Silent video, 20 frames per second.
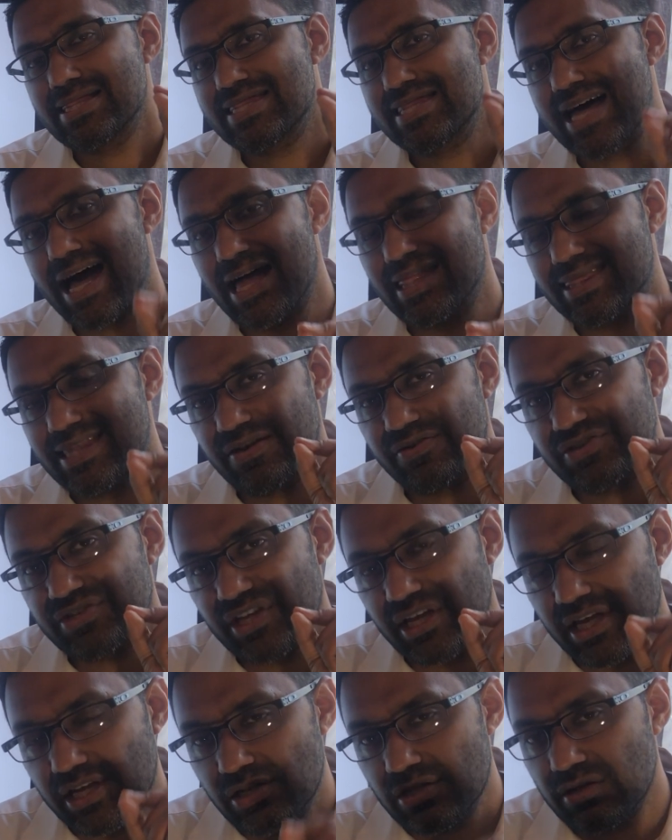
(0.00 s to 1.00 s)
that there
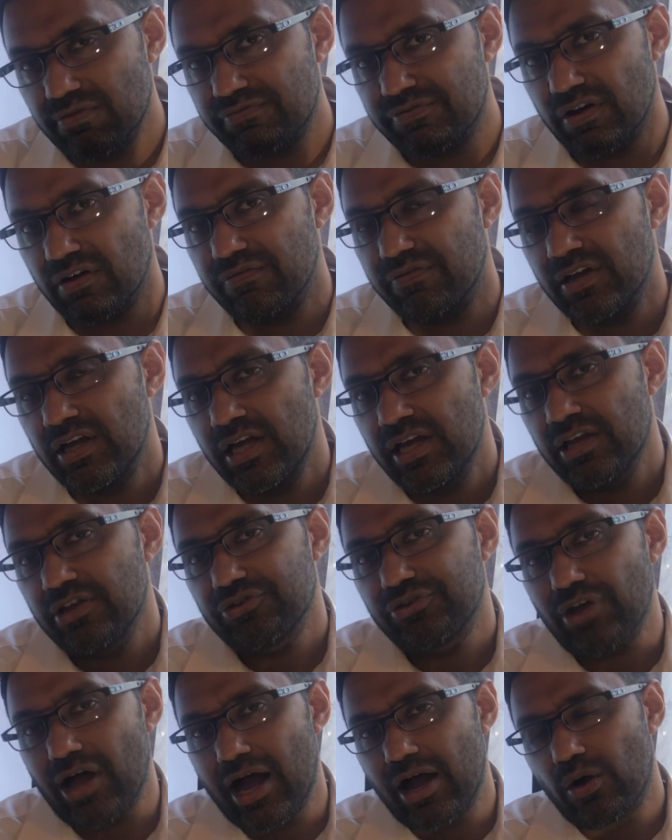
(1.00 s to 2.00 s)
isn't enough of.
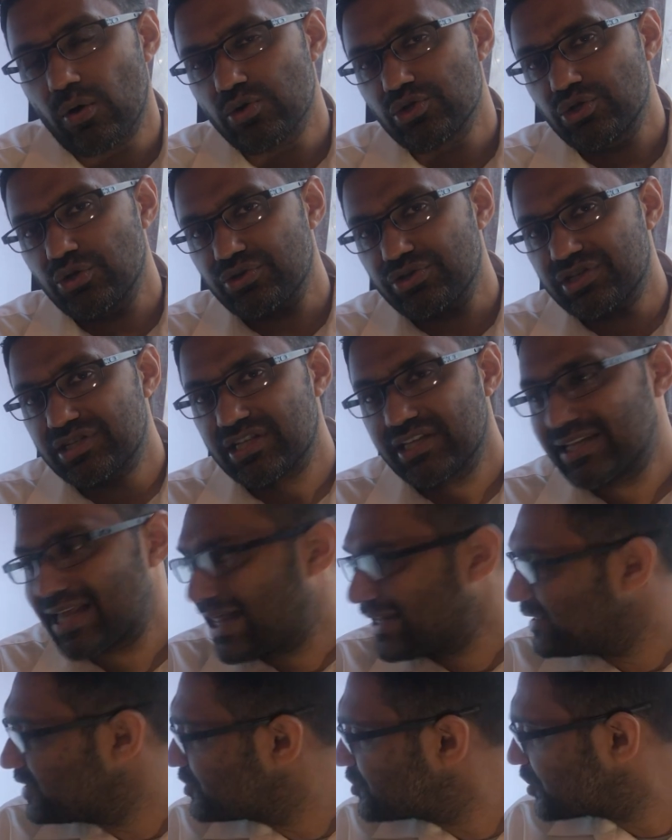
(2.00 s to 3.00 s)
So I always use this
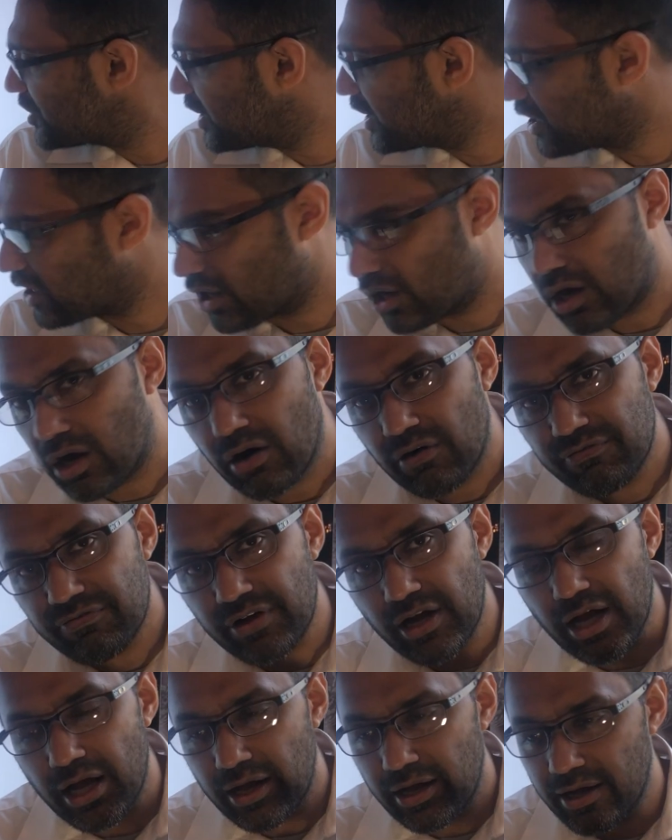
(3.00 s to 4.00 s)
analogy of
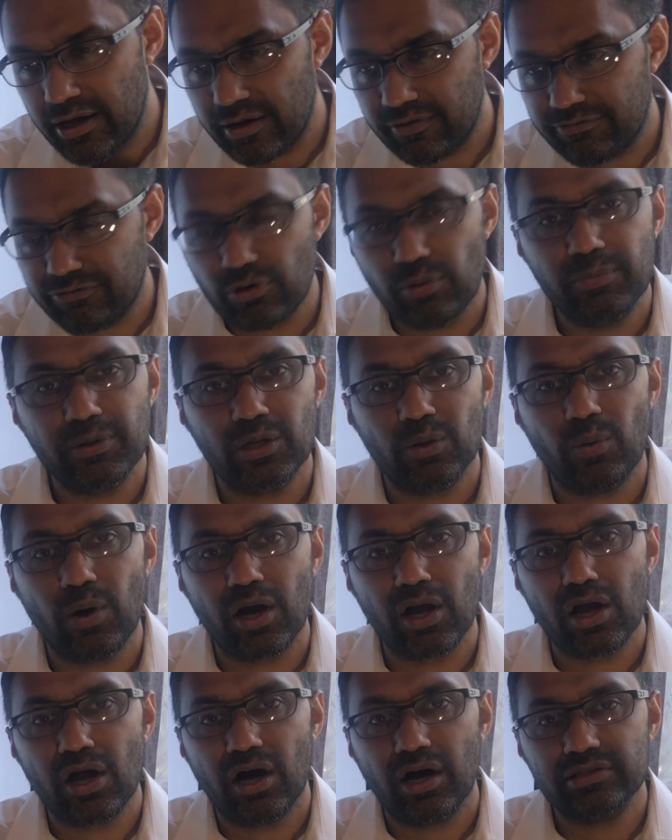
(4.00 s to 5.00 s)
Formula
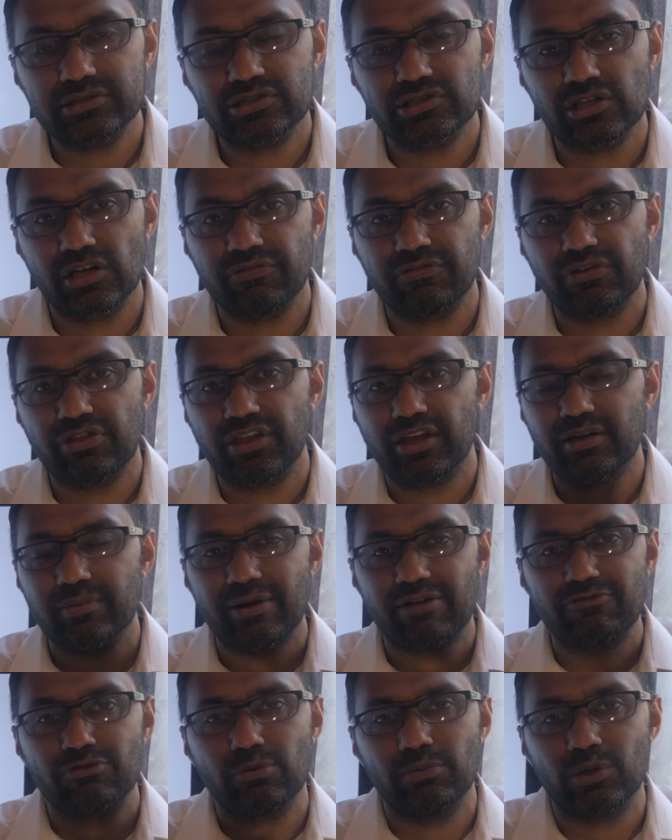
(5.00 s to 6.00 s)
1 cars. So if you think
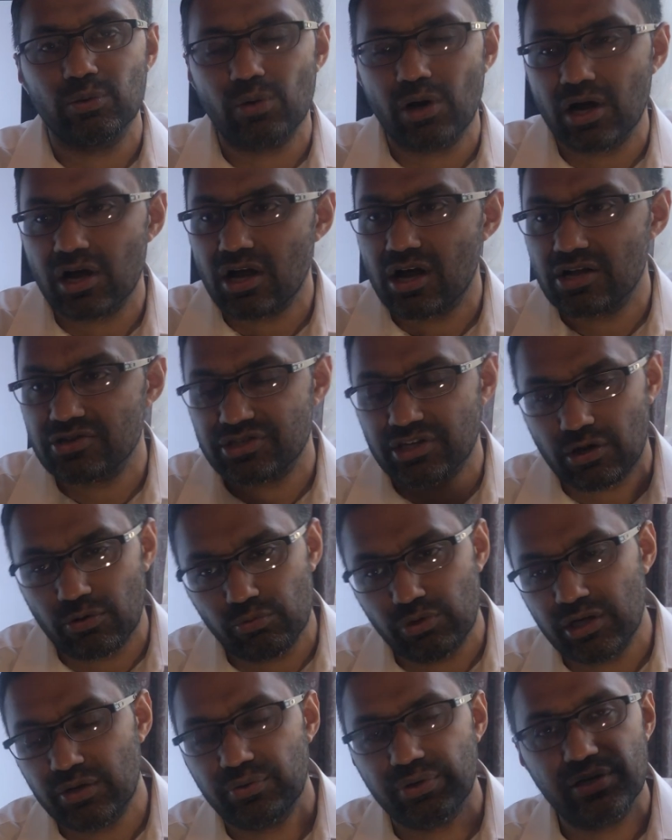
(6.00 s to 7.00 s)
about Formula 1 cars, they go
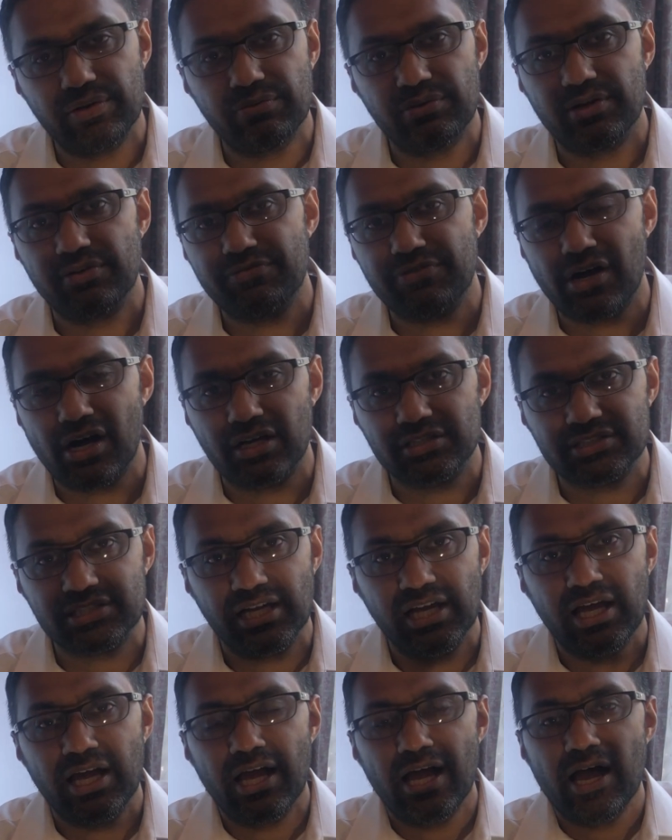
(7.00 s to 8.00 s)
really, really, really fast,
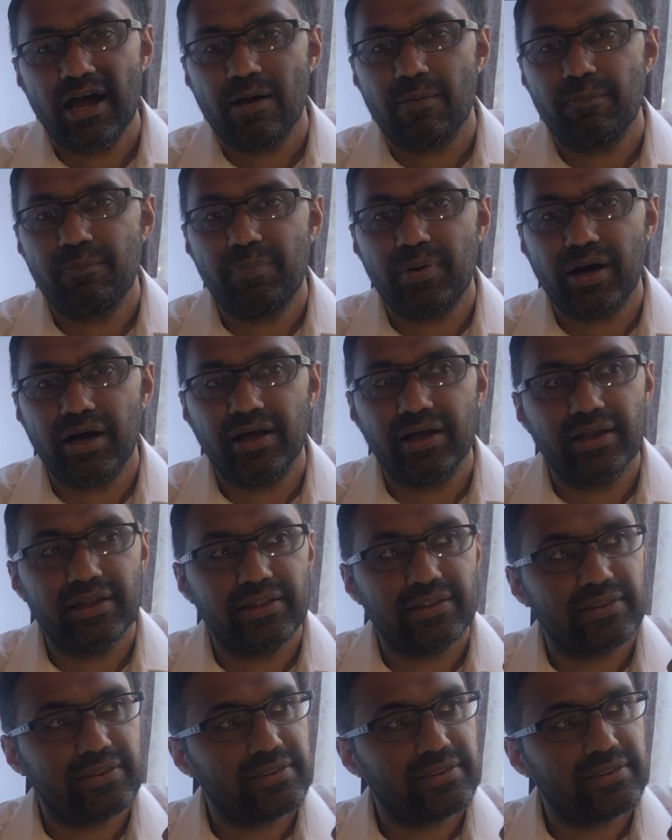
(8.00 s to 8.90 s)
but